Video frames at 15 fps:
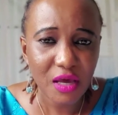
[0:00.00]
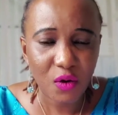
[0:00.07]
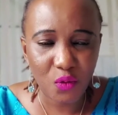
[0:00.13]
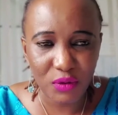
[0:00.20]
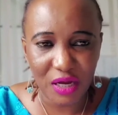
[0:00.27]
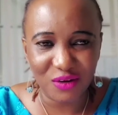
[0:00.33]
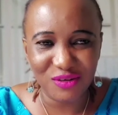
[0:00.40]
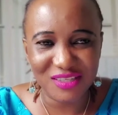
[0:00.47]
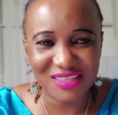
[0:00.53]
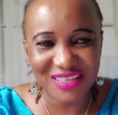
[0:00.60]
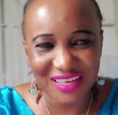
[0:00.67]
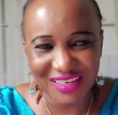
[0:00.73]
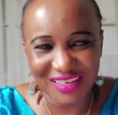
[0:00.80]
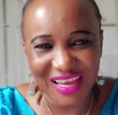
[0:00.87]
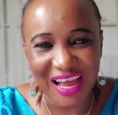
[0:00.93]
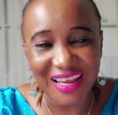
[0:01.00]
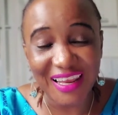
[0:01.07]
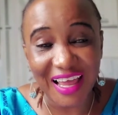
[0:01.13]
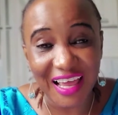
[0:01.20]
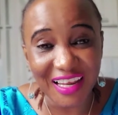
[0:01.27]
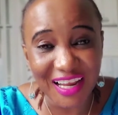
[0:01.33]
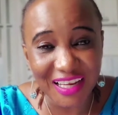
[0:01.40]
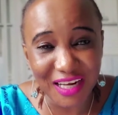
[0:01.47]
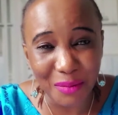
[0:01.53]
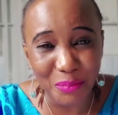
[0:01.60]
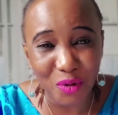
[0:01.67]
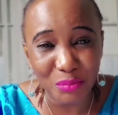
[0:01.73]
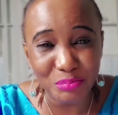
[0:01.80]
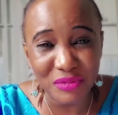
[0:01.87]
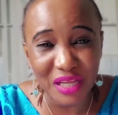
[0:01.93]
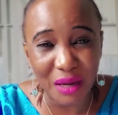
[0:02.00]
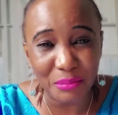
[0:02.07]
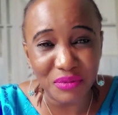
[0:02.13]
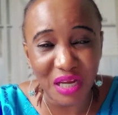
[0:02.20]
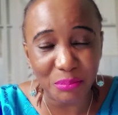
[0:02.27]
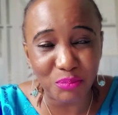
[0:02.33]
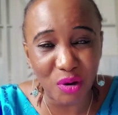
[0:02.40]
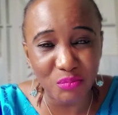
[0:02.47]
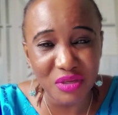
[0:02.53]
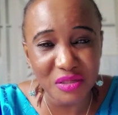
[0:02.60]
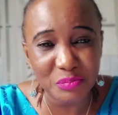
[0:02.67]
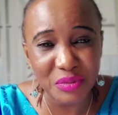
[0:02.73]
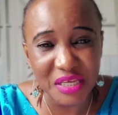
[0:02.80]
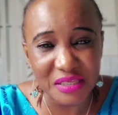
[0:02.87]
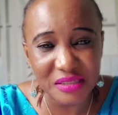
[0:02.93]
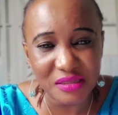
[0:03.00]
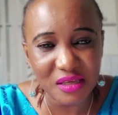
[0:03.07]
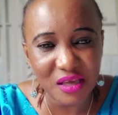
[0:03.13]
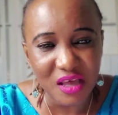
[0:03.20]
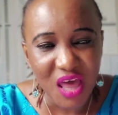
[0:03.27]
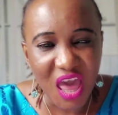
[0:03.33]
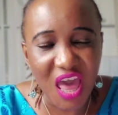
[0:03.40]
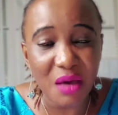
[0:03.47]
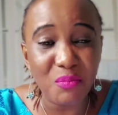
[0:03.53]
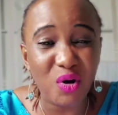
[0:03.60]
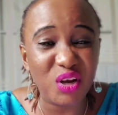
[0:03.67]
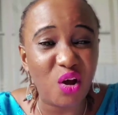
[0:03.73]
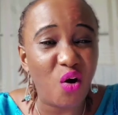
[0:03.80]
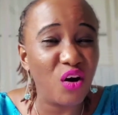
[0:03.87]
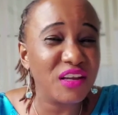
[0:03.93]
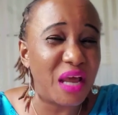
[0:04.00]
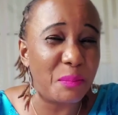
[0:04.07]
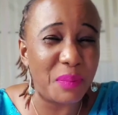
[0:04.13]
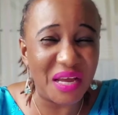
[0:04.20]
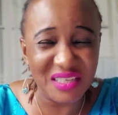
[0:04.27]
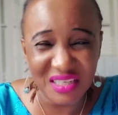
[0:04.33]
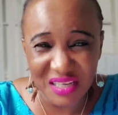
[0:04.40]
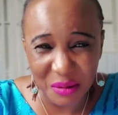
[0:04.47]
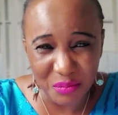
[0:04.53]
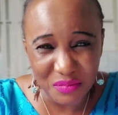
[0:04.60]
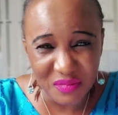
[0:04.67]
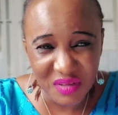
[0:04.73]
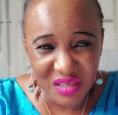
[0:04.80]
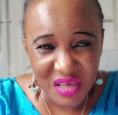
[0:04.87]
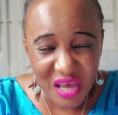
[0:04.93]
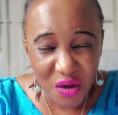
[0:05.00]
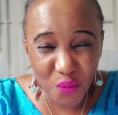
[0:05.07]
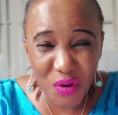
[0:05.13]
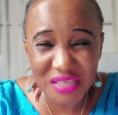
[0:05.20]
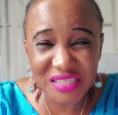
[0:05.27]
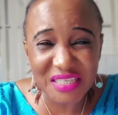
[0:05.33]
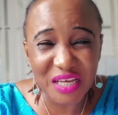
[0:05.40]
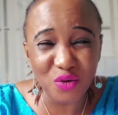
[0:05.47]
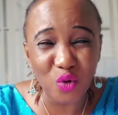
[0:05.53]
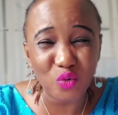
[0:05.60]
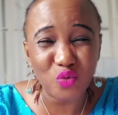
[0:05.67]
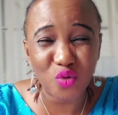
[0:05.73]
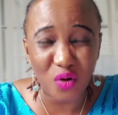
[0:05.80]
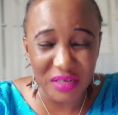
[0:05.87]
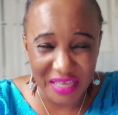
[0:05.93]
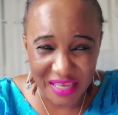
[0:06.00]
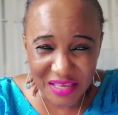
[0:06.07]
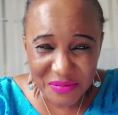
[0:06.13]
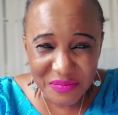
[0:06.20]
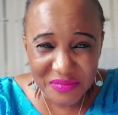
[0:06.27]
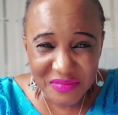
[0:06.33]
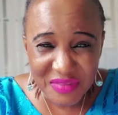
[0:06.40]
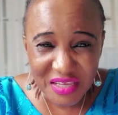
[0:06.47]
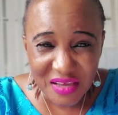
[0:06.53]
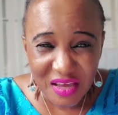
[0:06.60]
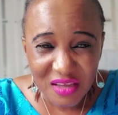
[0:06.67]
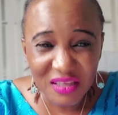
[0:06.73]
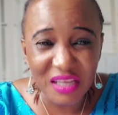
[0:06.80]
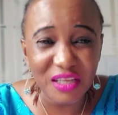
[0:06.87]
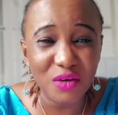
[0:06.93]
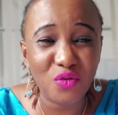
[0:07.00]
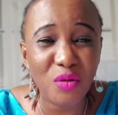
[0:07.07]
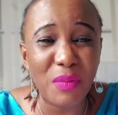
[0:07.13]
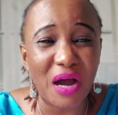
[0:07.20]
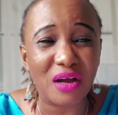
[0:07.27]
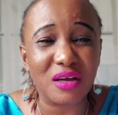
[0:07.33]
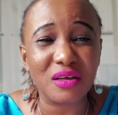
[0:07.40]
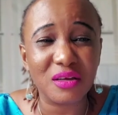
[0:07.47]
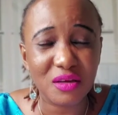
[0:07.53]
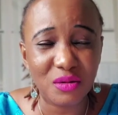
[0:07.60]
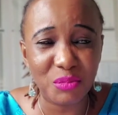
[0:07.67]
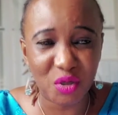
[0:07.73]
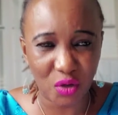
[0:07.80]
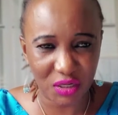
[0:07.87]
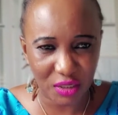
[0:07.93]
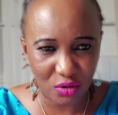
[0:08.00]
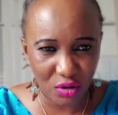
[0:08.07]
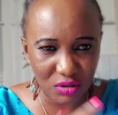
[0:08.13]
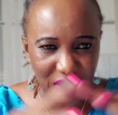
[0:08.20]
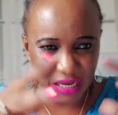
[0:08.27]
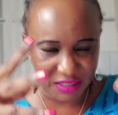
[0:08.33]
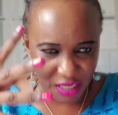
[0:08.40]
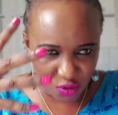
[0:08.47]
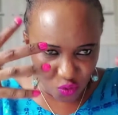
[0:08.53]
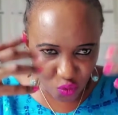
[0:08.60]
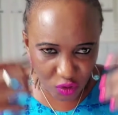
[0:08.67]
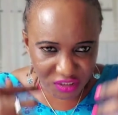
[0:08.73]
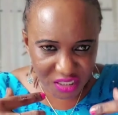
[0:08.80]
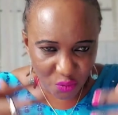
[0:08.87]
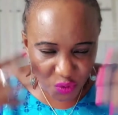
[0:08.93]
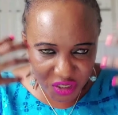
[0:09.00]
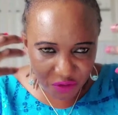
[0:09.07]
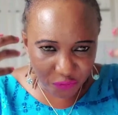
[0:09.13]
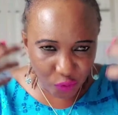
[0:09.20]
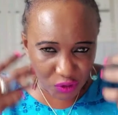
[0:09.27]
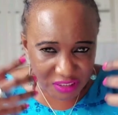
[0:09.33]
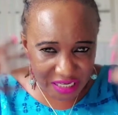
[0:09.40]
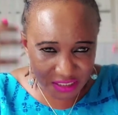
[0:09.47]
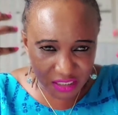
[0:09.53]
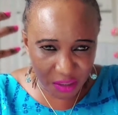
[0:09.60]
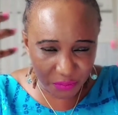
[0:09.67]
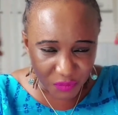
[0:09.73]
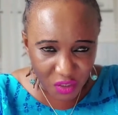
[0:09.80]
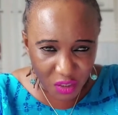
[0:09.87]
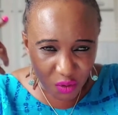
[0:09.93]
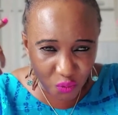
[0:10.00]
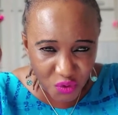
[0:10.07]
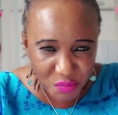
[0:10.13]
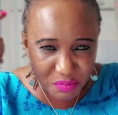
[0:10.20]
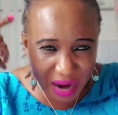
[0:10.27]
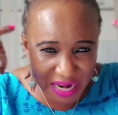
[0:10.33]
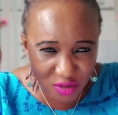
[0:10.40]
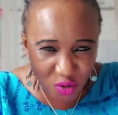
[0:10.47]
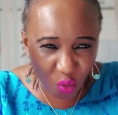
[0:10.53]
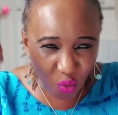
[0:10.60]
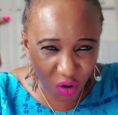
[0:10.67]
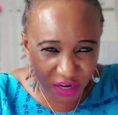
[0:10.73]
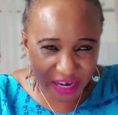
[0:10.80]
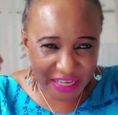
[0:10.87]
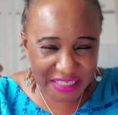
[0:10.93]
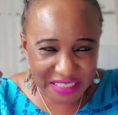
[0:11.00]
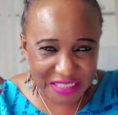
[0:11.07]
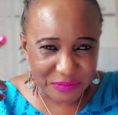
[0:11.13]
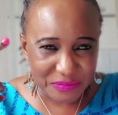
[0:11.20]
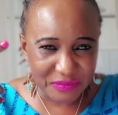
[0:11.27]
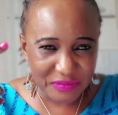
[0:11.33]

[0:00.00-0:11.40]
Una go sit and they alala na public place. Hey, but they all na party them. Where see they don't done, then they go back because they don't. They know say we the voters them. We might not correct